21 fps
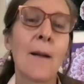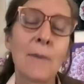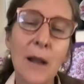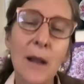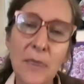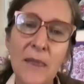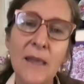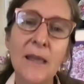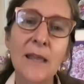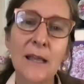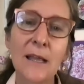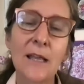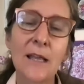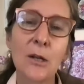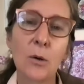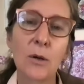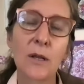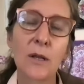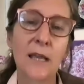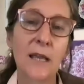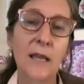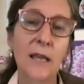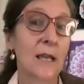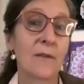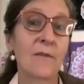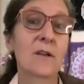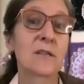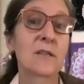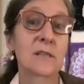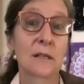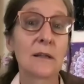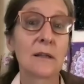And I think, you know, it can
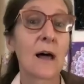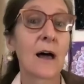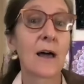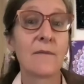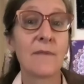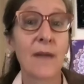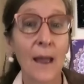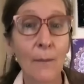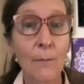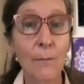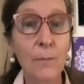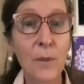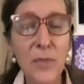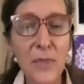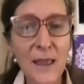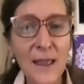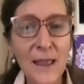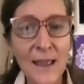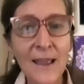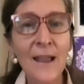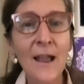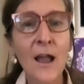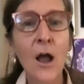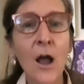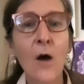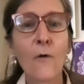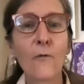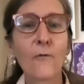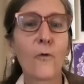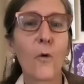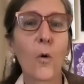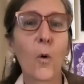give us a lot of empathy
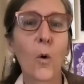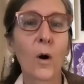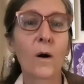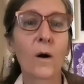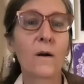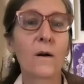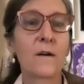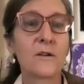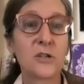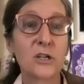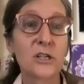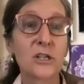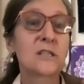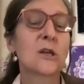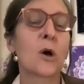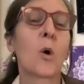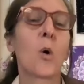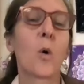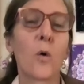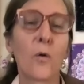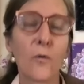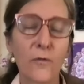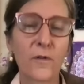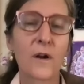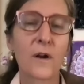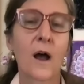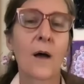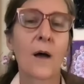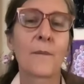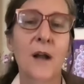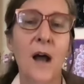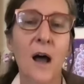for just the whole
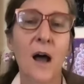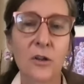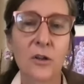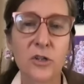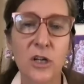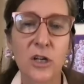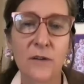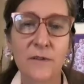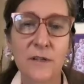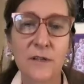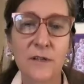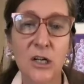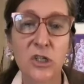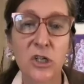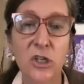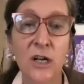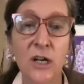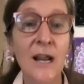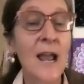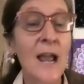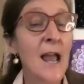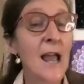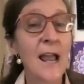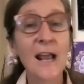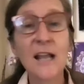phenomenology of addiction.